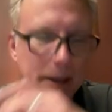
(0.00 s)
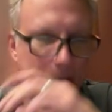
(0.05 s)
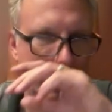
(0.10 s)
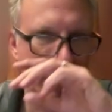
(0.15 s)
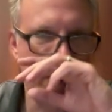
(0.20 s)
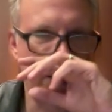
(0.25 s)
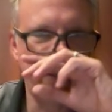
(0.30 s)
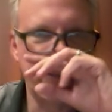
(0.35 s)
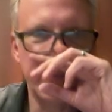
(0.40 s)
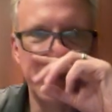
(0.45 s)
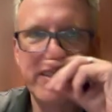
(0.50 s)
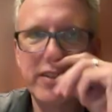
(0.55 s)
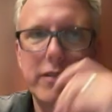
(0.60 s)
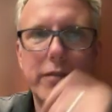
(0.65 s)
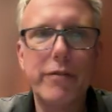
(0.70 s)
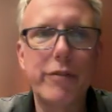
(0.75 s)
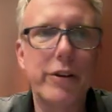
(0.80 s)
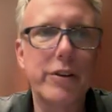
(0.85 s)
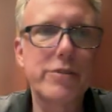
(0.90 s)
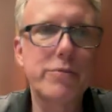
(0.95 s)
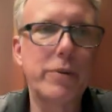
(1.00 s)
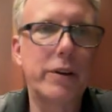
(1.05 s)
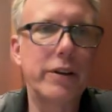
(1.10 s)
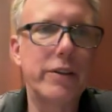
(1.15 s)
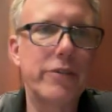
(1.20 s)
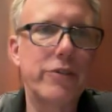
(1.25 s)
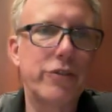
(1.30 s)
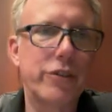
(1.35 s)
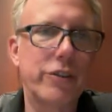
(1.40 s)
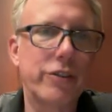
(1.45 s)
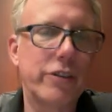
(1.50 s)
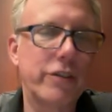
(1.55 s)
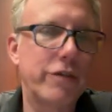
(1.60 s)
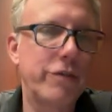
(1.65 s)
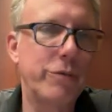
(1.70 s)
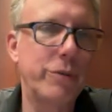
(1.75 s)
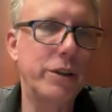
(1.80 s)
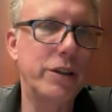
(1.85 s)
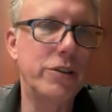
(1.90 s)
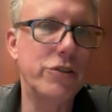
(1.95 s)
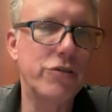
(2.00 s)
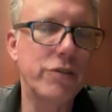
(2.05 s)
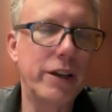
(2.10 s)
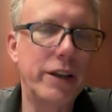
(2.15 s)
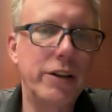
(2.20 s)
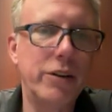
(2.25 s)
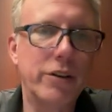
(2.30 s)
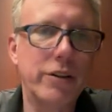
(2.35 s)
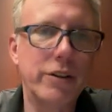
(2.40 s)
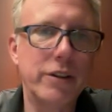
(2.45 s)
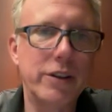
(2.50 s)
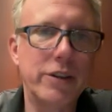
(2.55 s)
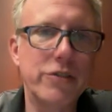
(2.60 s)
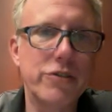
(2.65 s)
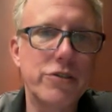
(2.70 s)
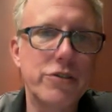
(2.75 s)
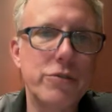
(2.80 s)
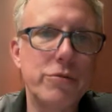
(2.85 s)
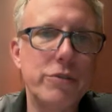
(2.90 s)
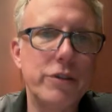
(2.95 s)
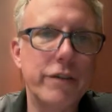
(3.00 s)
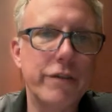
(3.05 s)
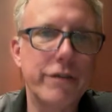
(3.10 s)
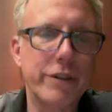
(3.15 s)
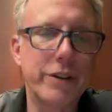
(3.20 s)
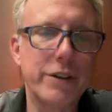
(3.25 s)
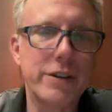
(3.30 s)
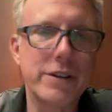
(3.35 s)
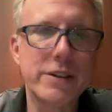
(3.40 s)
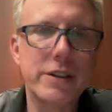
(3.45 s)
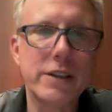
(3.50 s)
The first one is just if we train on these two different